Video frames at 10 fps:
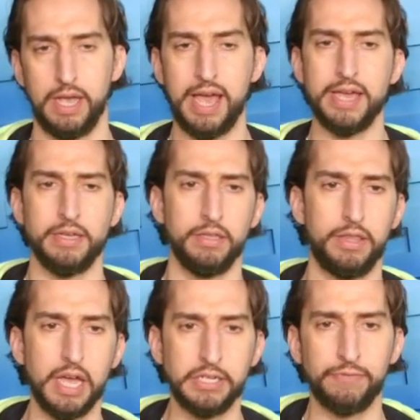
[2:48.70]
Hey,
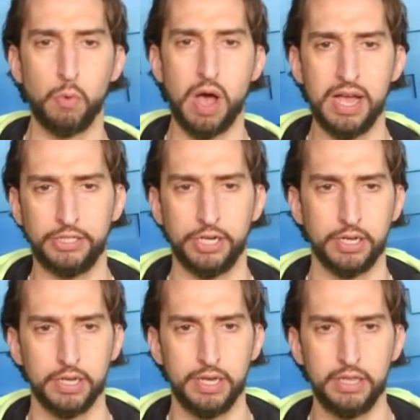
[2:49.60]
thanks for watching.
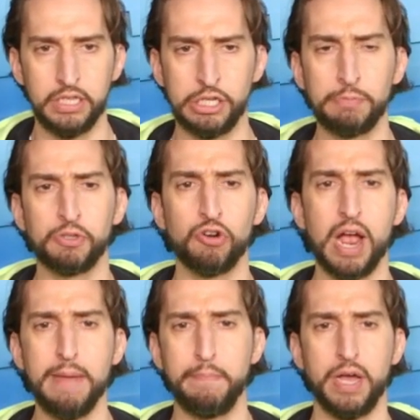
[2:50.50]
Hit the
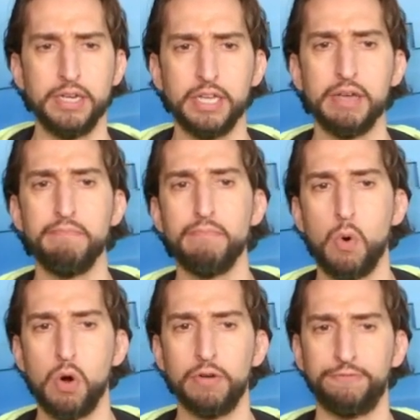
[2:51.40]
subscribe button to get
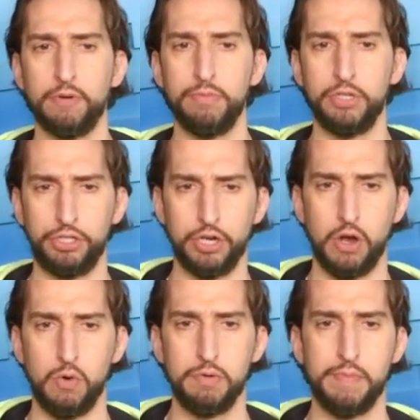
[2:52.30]
more from the
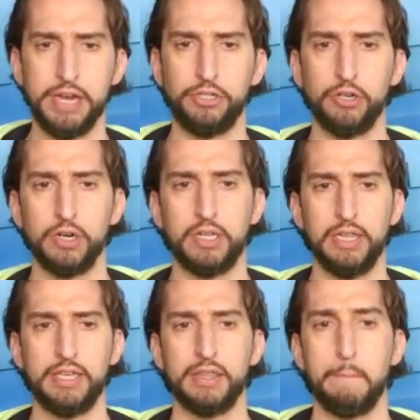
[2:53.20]
show and make sure to
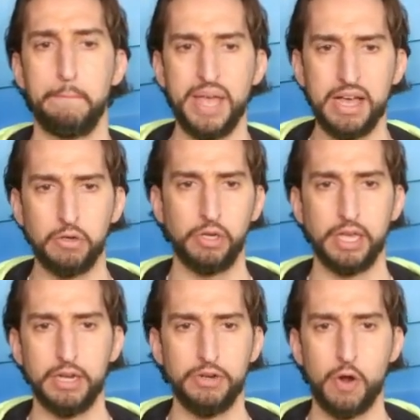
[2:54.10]
click the bell to
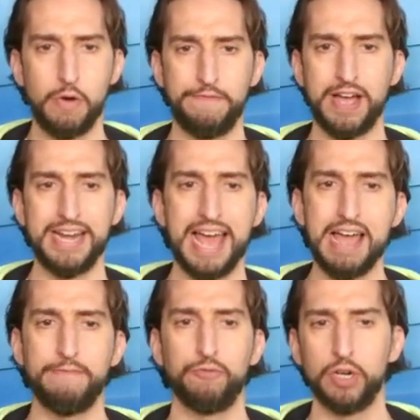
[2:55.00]
get notified
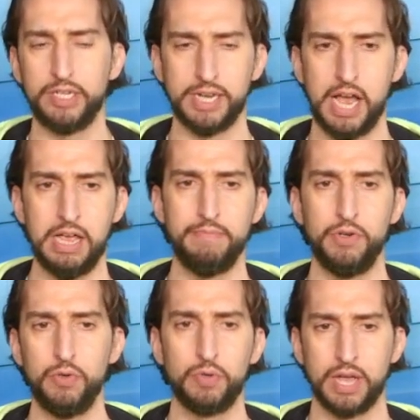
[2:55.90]
every time
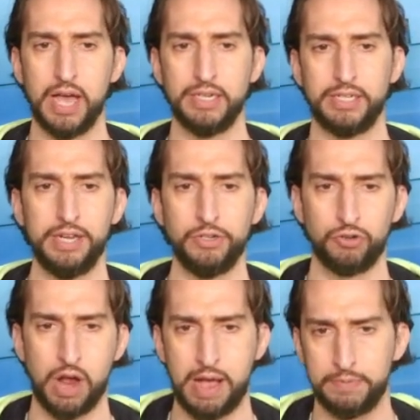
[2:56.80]
new content
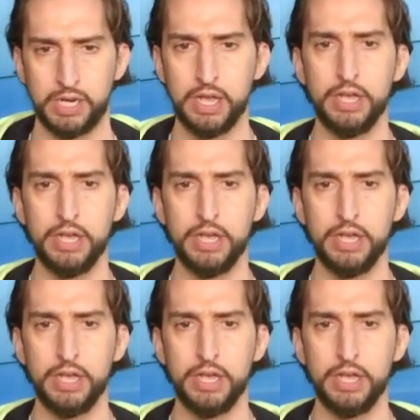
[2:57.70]
drops.